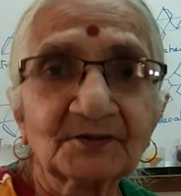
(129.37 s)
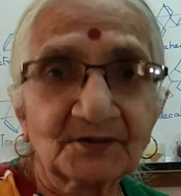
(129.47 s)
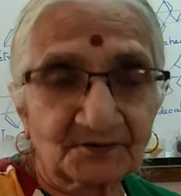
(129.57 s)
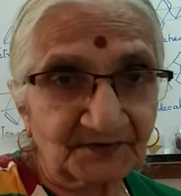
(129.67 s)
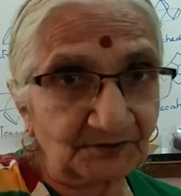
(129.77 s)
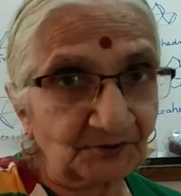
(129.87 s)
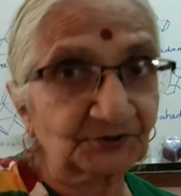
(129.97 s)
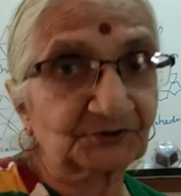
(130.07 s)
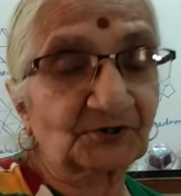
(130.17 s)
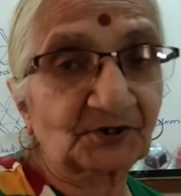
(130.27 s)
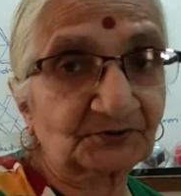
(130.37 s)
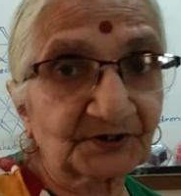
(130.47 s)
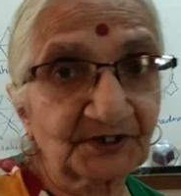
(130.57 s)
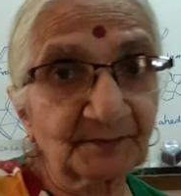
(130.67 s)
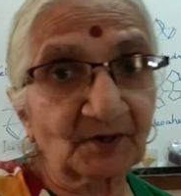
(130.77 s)
We are going to talk
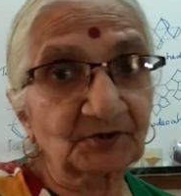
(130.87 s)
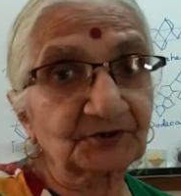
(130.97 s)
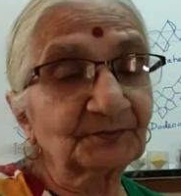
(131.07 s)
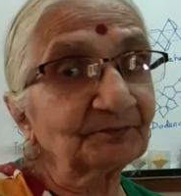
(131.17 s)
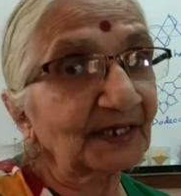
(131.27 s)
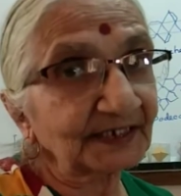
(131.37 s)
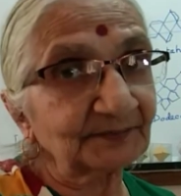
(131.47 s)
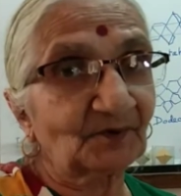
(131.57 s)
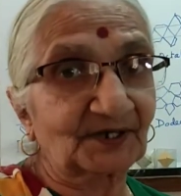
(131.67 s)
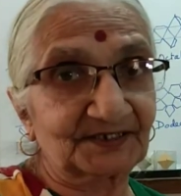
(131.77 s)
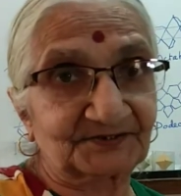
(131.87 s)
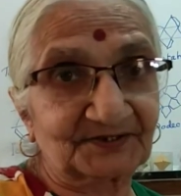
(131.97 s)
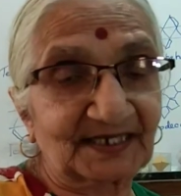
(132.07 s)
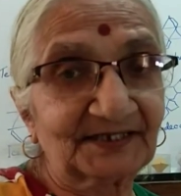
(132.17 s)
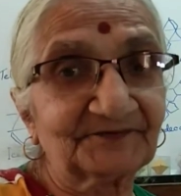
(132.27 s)
today about making models.
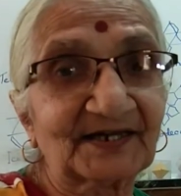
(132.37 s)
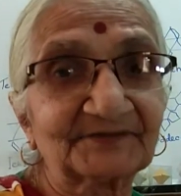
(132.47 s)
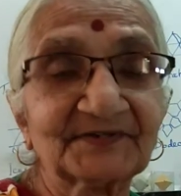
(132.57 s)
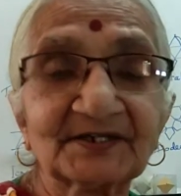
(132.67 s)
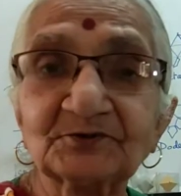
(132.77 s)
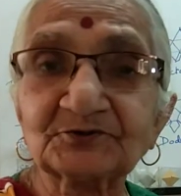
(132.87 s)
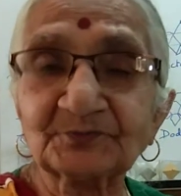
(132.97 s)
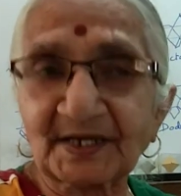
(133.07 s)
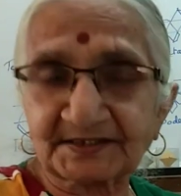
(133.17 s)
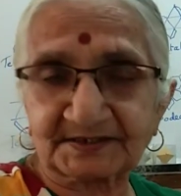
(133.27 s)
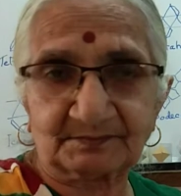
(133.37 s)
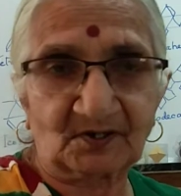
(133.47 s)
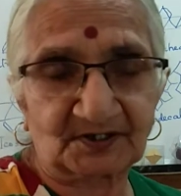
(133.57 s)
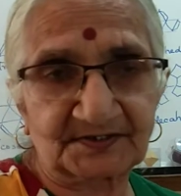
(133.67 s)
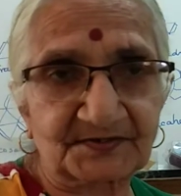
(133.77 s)
In fact, we are going to make some
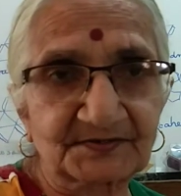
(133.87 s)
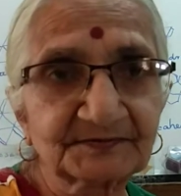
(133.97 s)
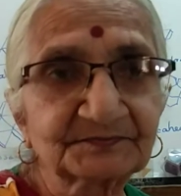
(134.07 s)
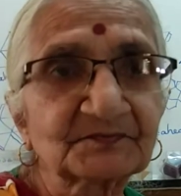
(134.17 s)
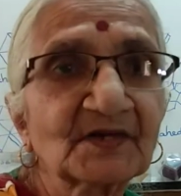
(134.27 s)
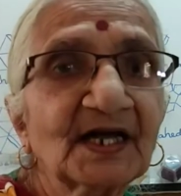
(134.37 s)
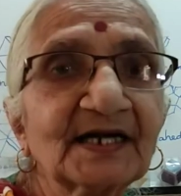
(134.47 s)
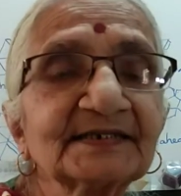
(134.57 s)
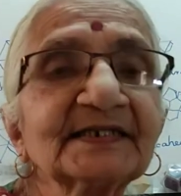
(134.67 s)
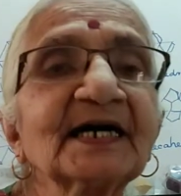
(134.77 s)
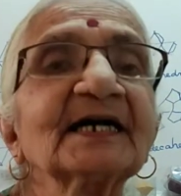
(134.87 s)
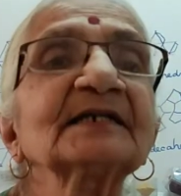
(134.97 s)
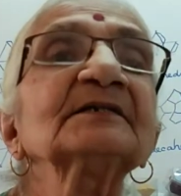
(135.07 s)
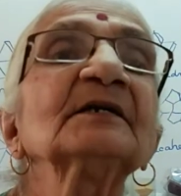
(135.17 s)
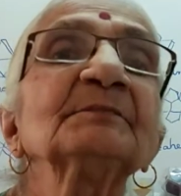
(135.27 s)
models, and they are
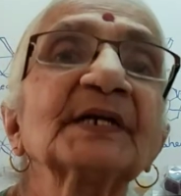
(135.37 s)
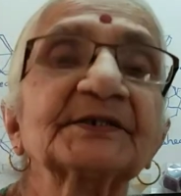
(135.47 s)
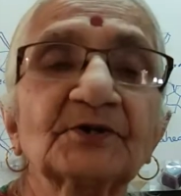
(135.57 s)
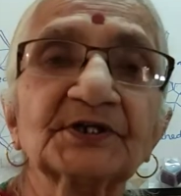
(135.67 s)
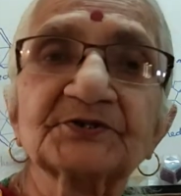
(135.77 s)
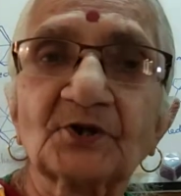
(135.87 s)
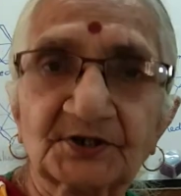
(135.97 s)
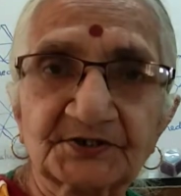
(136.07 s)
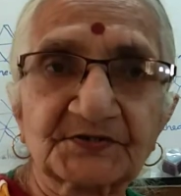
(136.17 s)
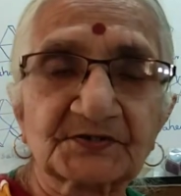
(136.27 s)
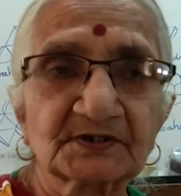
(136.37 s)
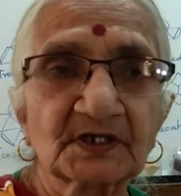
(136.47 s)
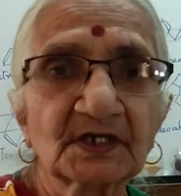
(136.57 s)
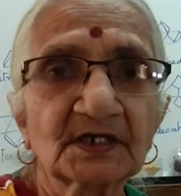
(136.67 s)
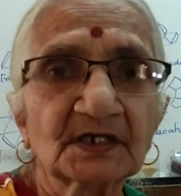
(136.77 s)
Platonic solids.
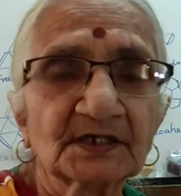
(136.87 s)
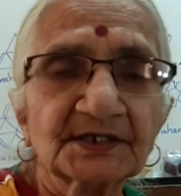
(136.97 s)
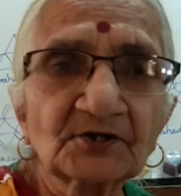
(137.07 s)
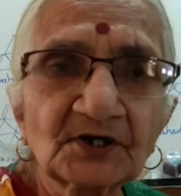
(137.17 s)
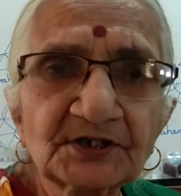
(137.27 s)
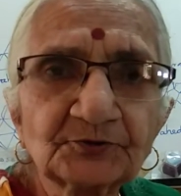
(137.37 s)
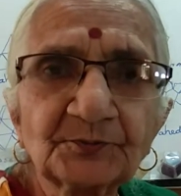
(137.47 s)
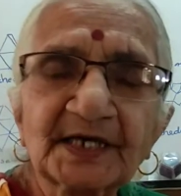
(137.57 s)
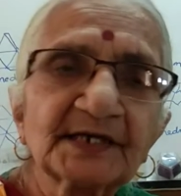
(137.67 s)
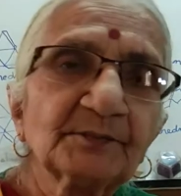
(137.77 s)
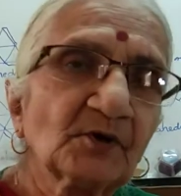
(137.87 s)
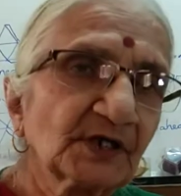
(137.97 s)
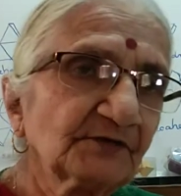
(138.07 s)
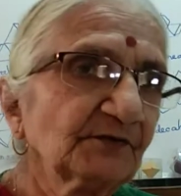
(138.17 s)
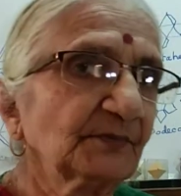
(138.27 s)
In order to make a
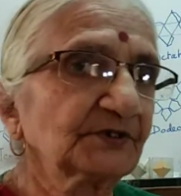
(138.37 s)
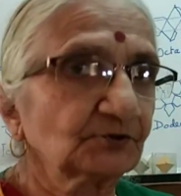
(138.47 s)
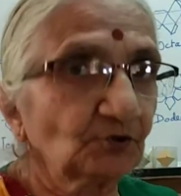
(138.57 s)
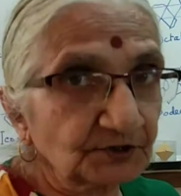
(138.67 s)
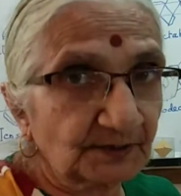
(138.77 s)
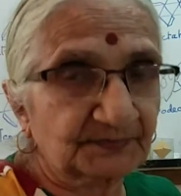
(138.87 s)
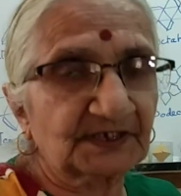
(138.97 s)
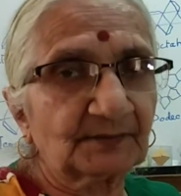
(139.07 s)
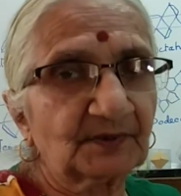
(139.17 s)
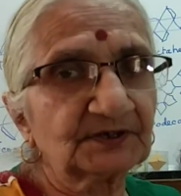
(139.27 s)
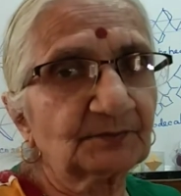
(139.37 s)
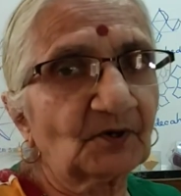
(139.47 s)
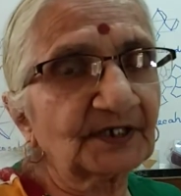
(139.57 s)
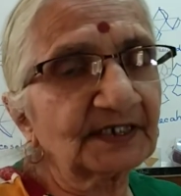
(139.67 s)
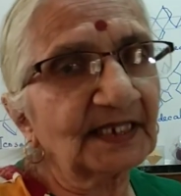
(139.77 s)
model, we must know something about the
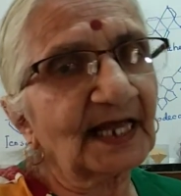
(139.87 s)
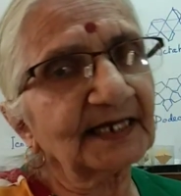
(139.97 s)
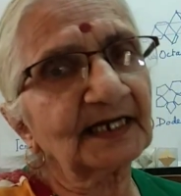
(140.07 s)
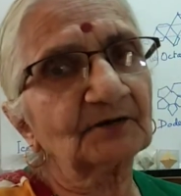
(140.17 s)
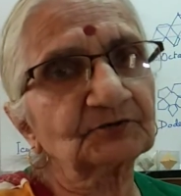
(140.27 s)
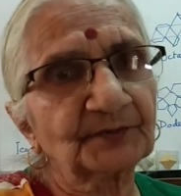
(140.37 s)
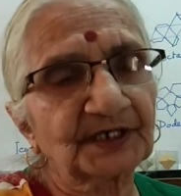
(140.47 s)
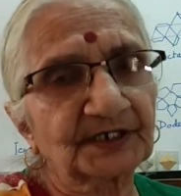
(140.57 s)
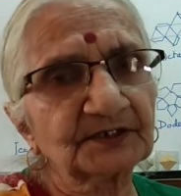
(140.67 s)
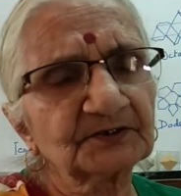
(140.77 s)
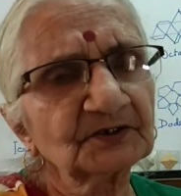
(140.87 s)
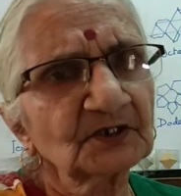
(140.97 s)
model and how to make it.